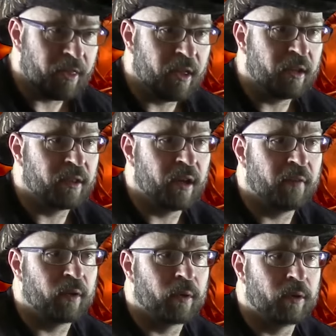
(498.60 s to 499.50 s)
think that
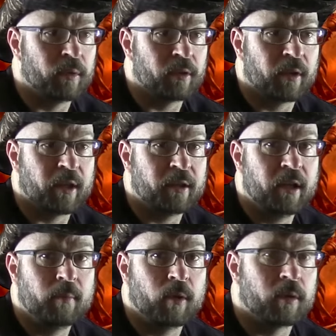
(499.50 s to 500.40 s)
everyone who was on that
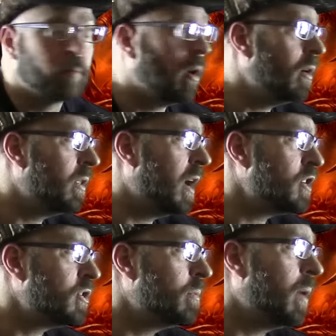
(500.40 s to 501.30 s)
team who was part of
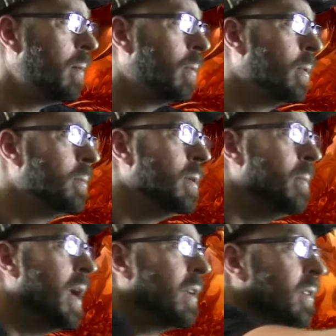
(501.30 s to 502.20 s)
that should probably be
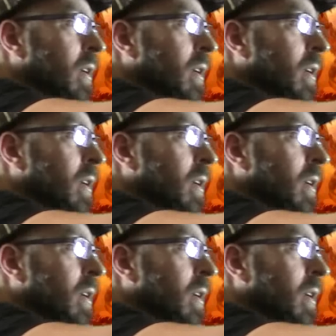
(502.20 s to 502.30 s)
banned.